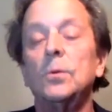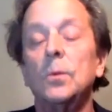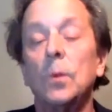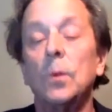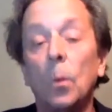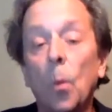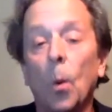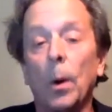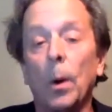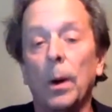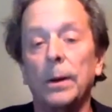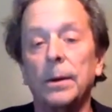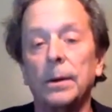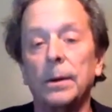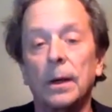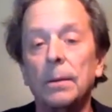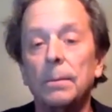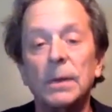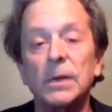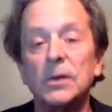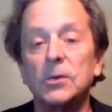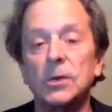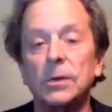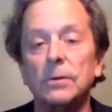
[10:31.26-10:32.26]
Warren
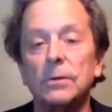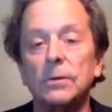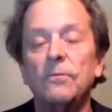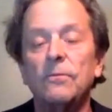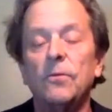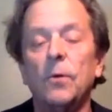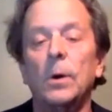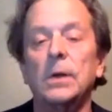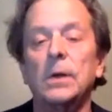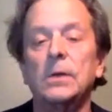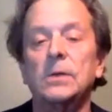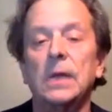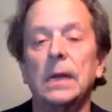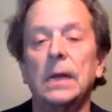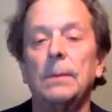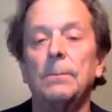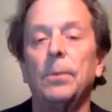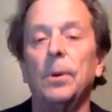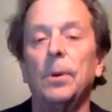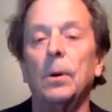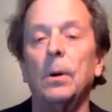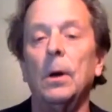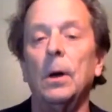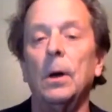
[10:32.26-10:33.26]
Commission, for
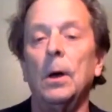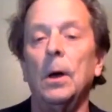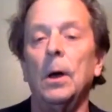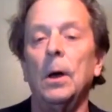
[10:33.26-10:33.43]
example.